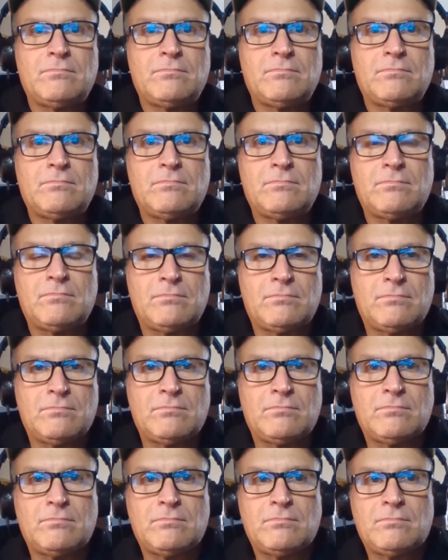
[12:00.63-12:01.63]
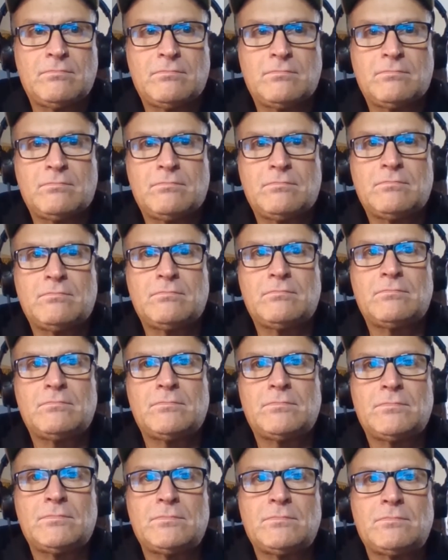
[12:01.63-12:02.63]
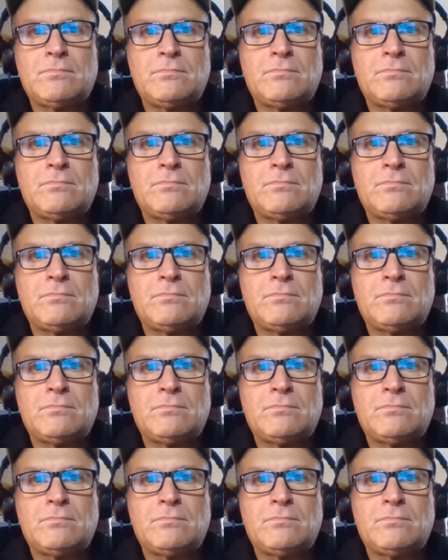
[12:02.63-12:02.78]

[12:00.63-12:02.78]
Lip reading: (silent)